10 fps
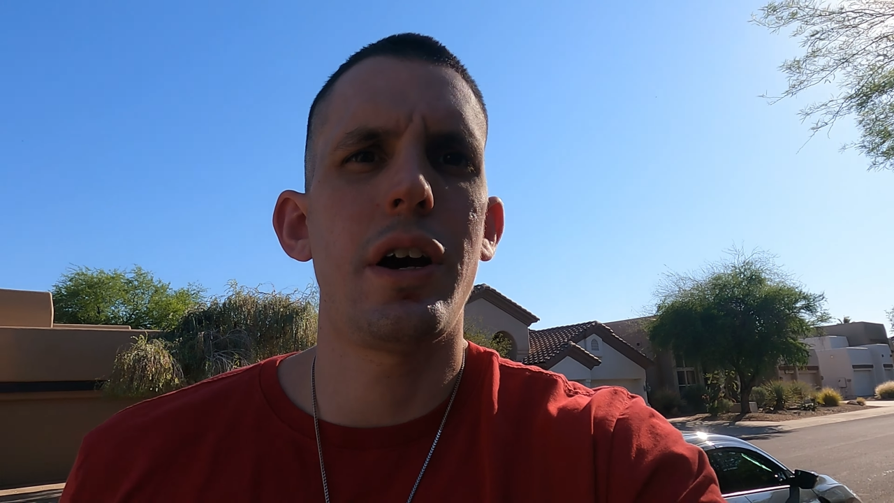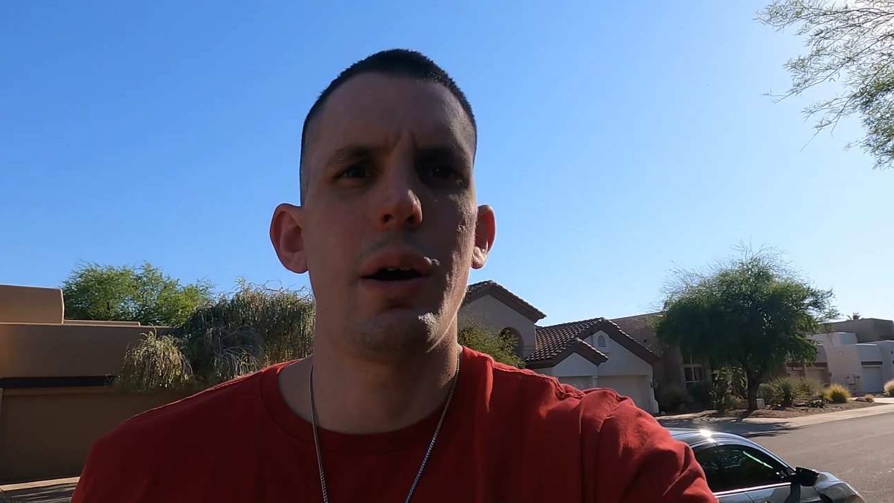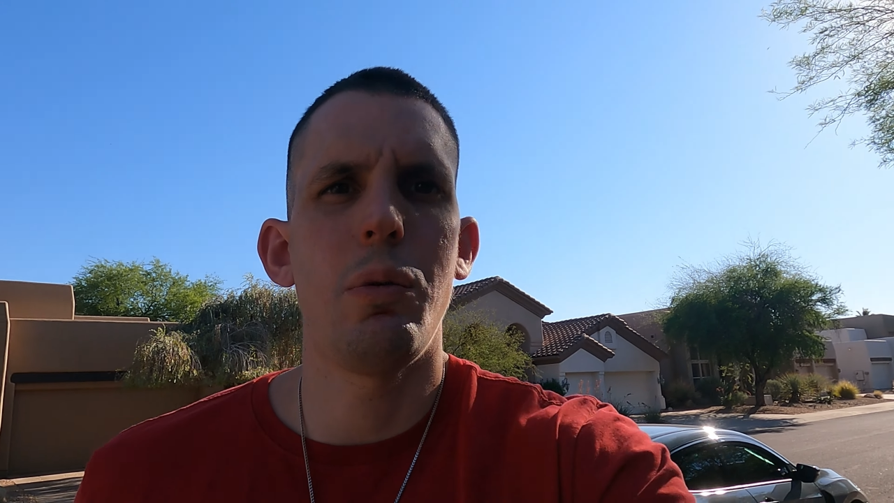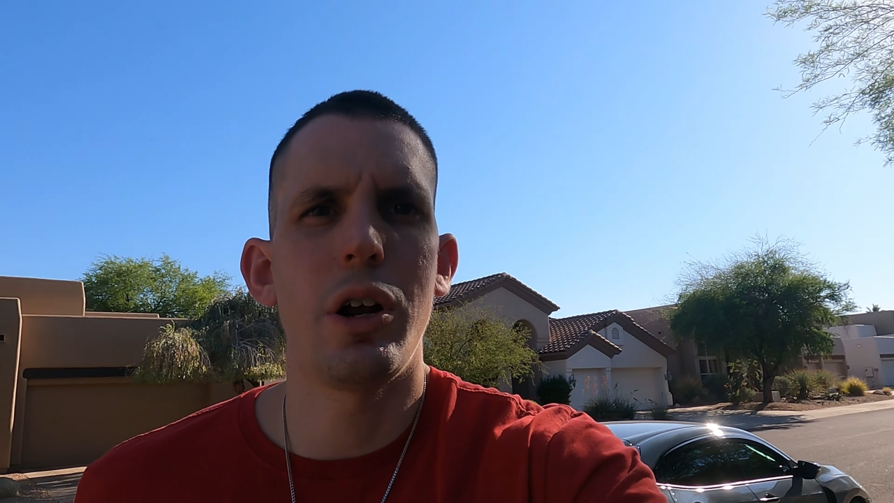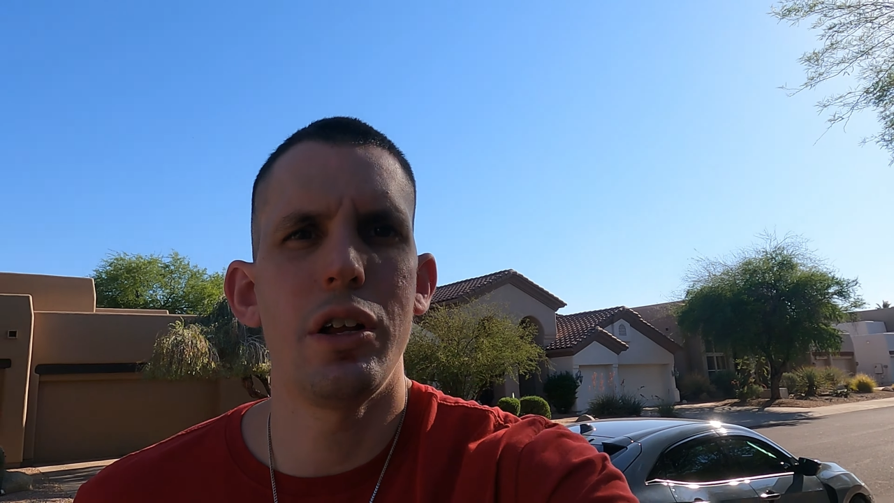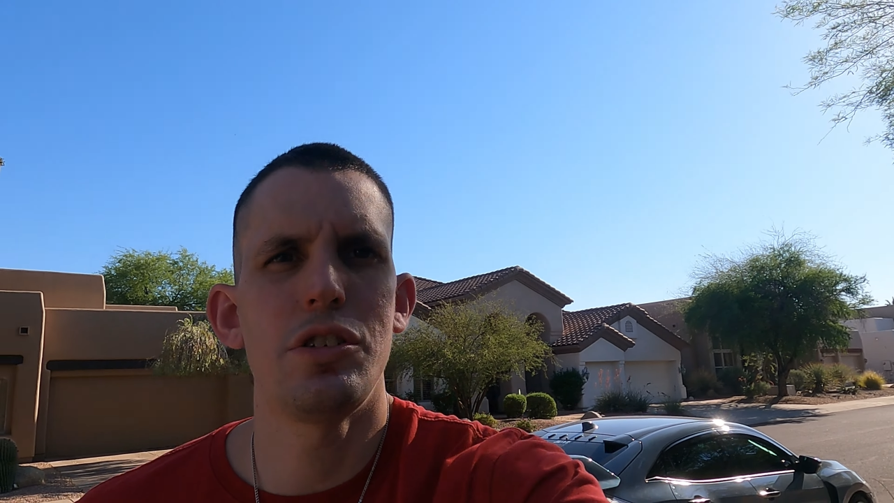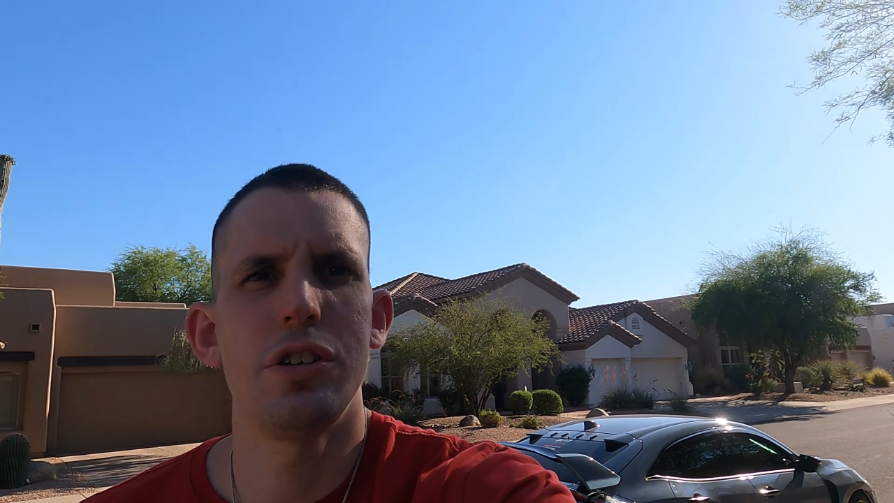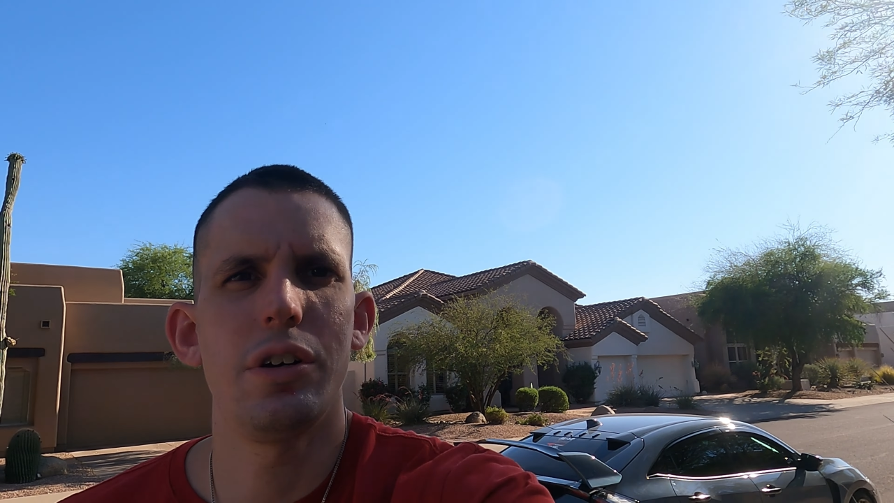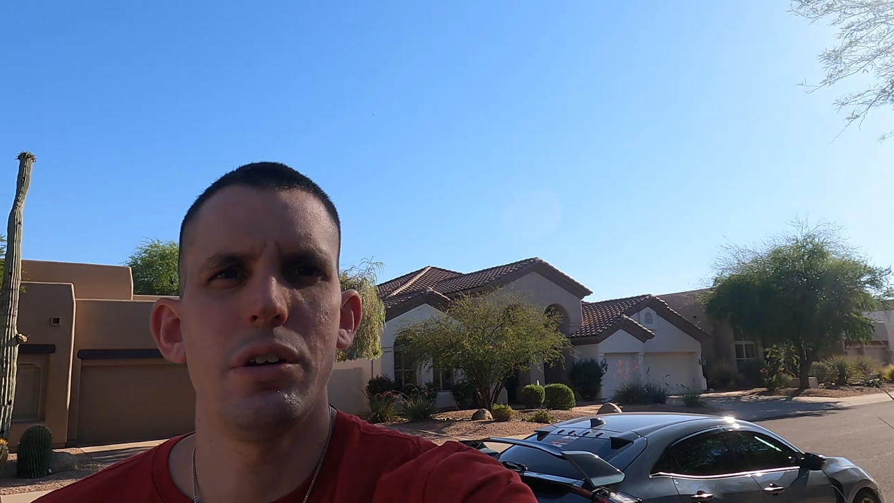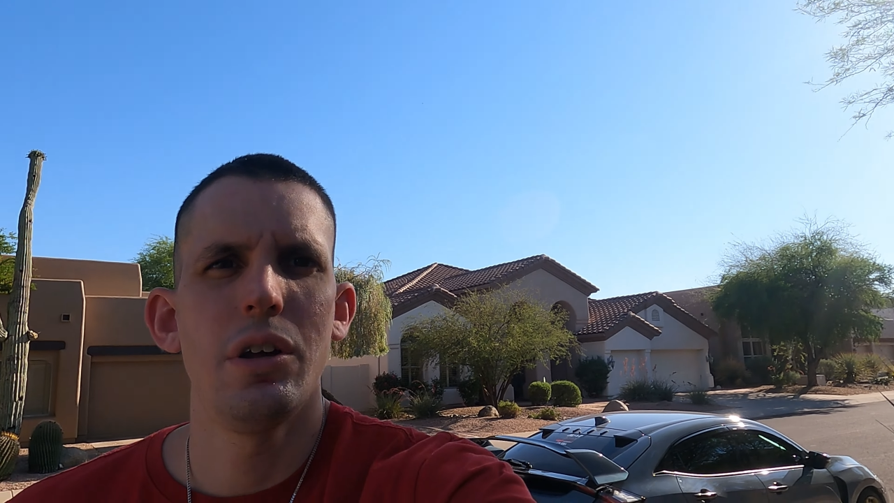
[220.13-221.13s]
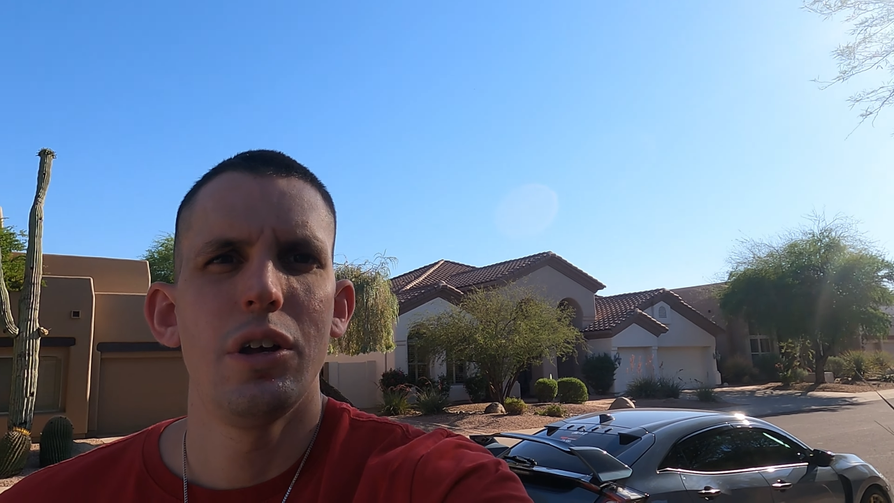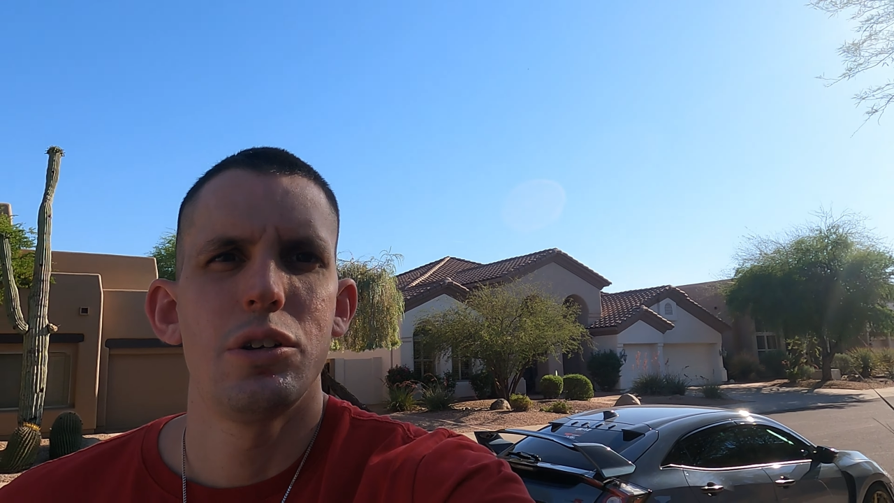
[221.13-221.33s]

I wanted to